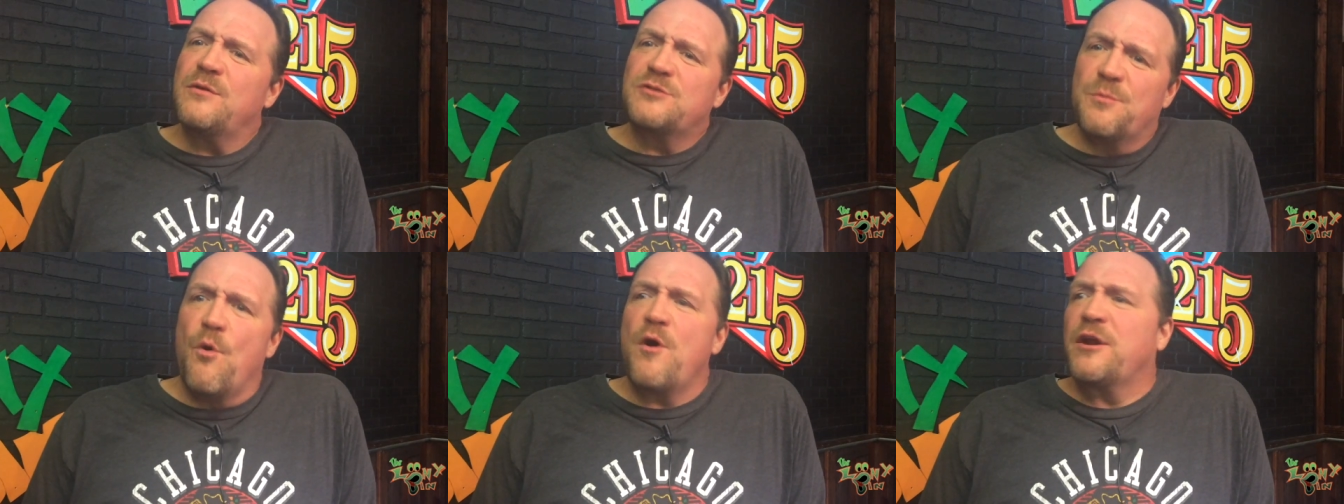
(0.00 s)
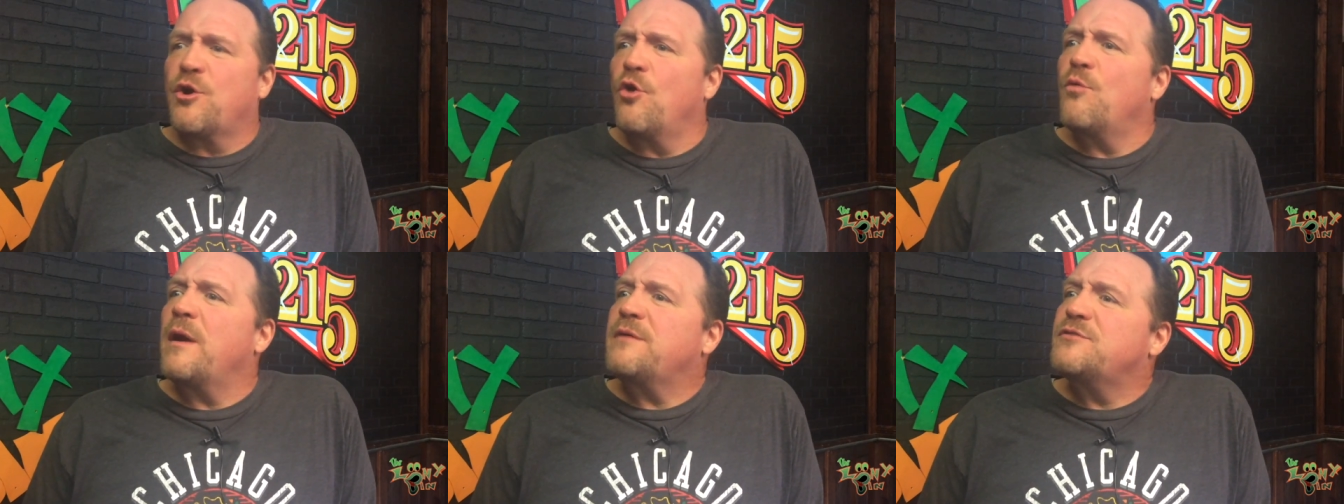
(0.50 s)
there was a boy and a
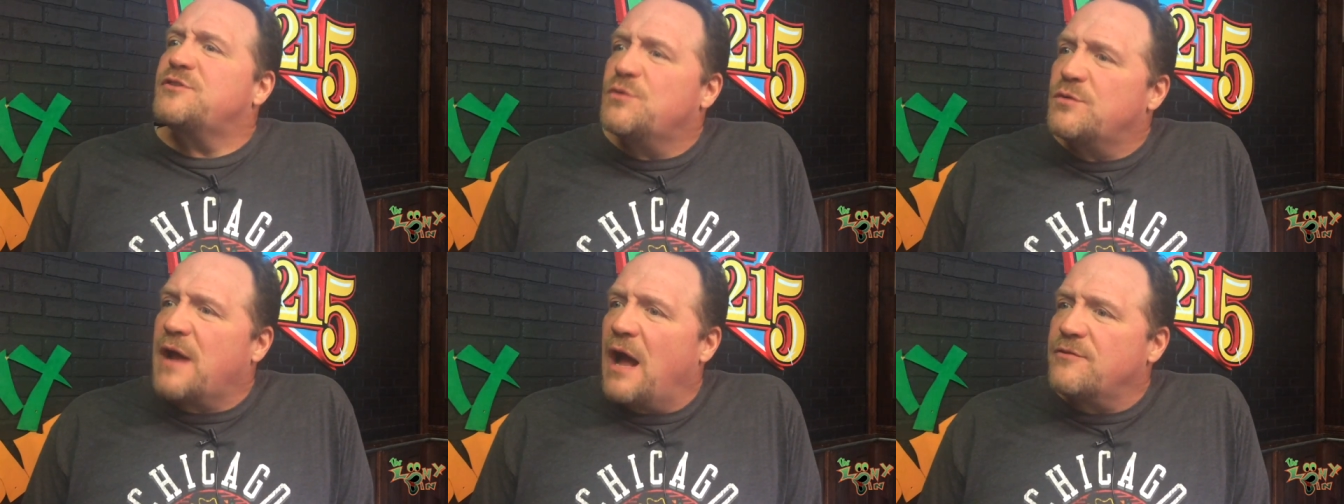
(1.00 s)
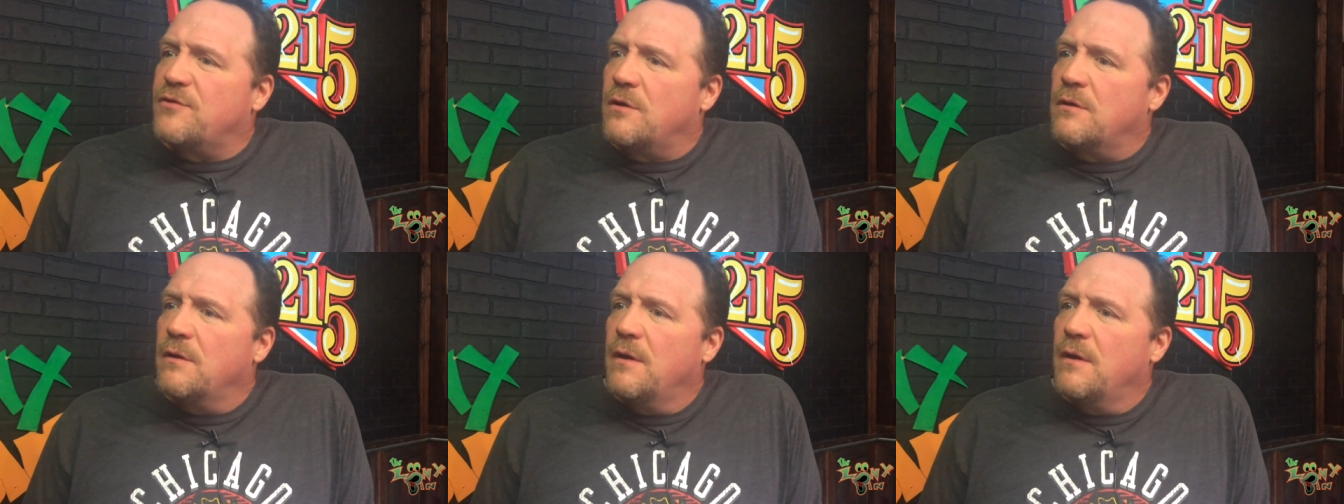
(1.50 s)
girl running for student council